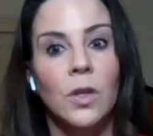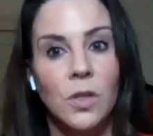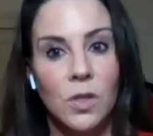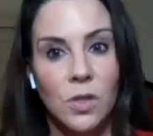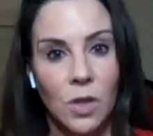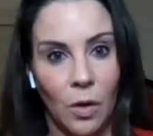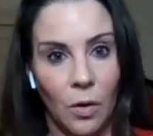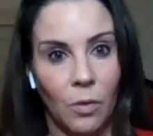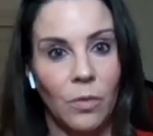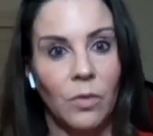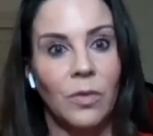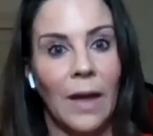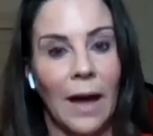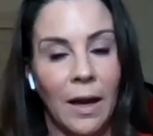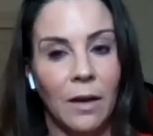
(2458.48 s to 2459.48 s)
So
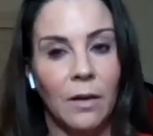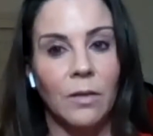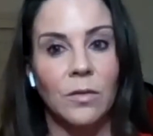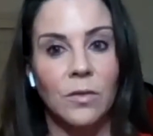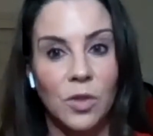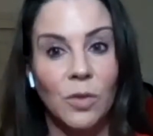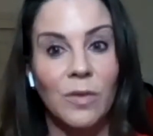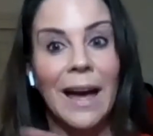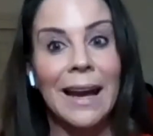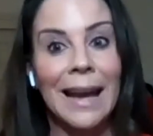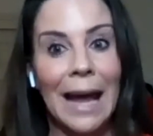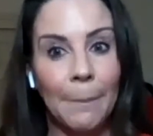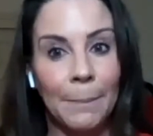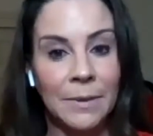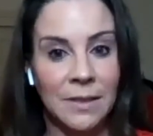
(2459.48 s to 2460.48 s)
that
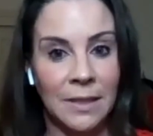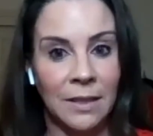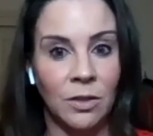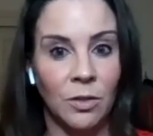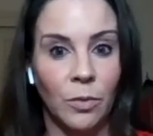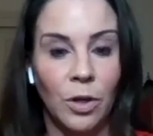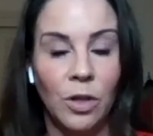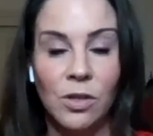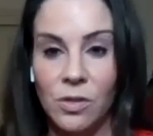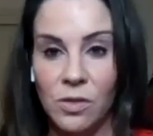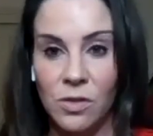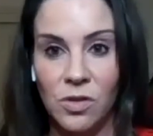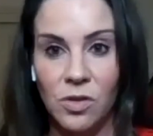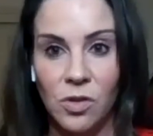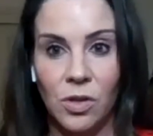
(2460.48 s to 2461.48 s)
happened in the rehearsal
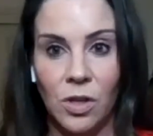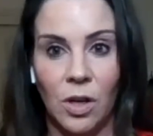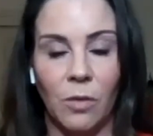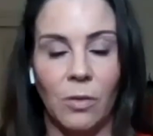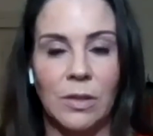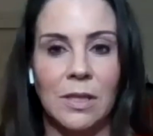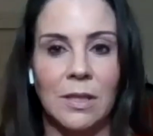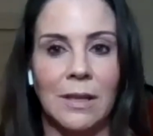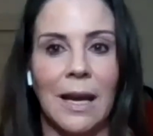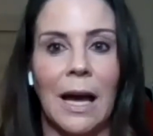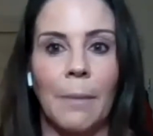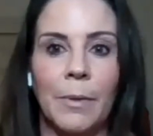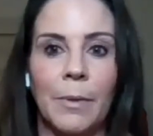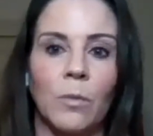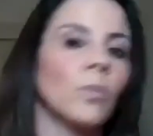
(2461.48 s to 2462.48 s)
studio. It didn't
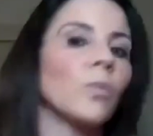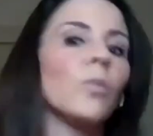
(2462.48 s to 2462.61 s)
happen.